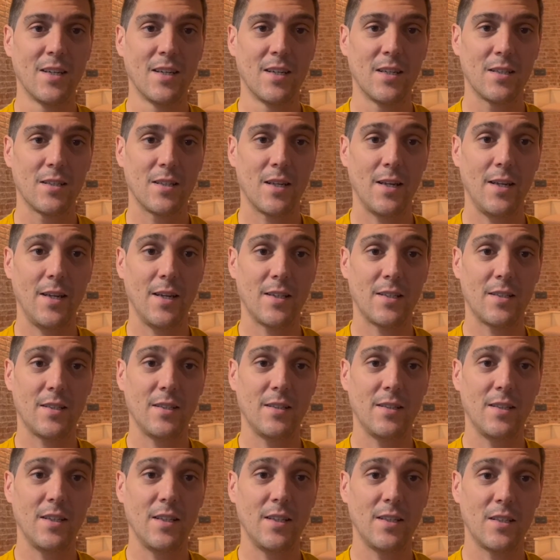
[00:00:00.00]
suggested
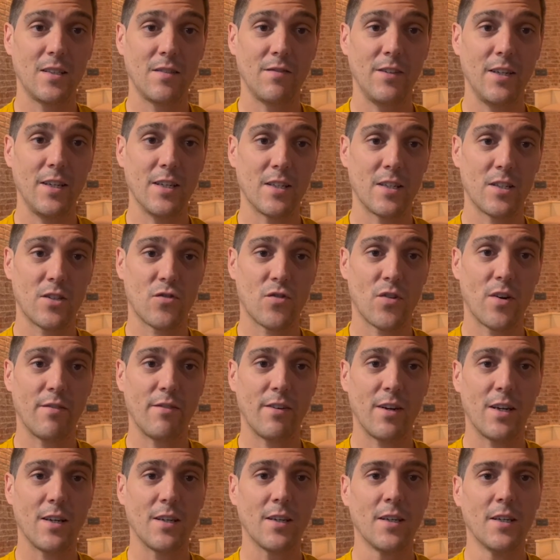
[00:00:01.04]
this via
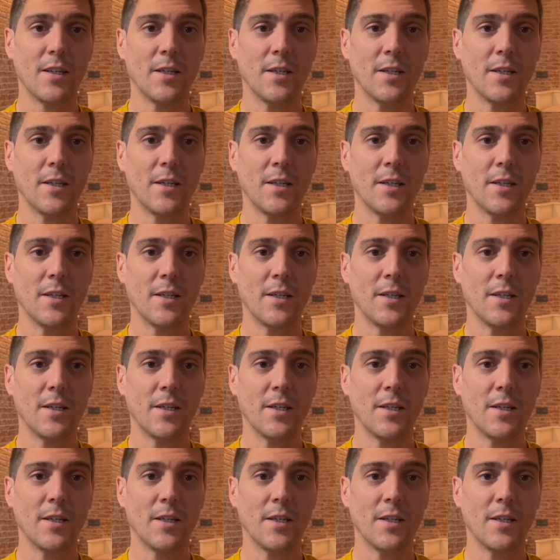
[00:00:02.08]
Strava